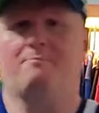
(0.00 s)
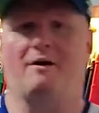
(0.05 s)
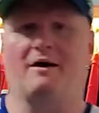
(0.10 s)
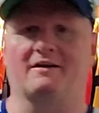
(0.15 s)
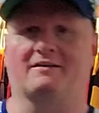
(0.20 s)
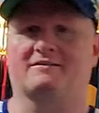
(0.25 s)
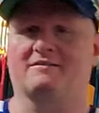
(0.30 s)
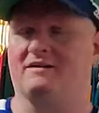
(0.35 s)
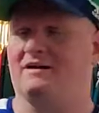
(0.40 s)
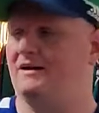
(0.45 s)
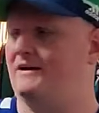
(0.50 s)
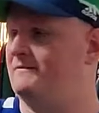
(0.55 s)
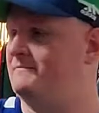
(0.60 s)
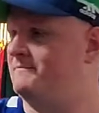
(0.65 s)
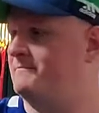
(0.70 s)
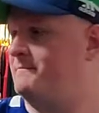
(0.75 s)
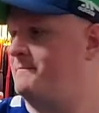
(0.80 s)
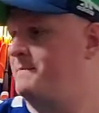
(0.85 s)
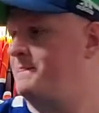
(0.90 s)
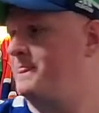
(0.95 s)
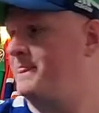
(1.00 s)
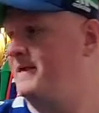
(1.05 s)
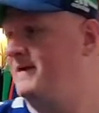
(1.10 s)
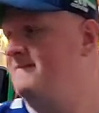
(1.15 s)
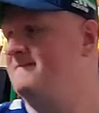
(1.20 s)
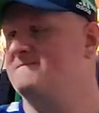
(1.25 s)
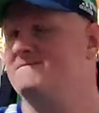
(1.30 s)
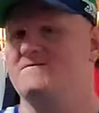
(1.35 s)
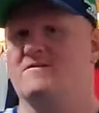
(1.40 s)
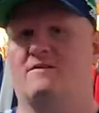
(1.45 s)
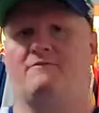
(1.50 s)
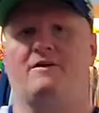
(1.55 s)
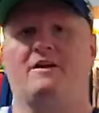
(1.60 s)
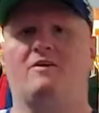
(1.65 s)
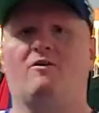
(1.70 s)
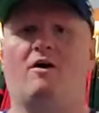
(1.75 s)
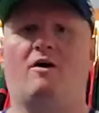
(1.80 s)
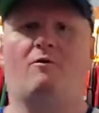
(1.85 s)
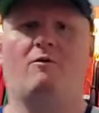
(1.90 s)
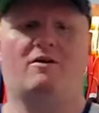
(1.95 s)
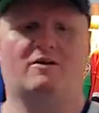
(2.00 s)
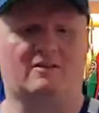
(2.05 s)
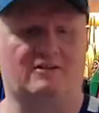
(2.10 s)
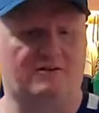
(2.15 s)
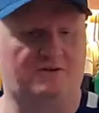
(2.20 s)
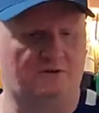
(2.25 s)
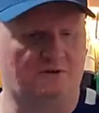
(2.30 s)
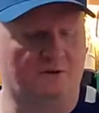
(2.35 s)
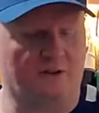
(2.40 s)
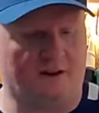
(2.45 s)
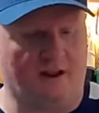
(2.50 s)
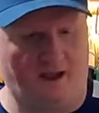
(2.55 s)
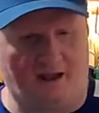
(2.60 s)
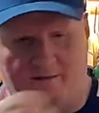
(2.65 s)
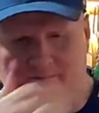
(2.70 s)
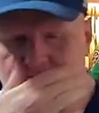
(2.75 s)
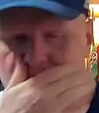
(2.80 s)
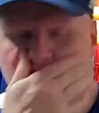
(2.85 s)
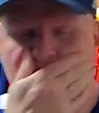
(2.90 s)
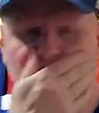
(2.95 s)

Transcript: But uh, the video I wanted to do today,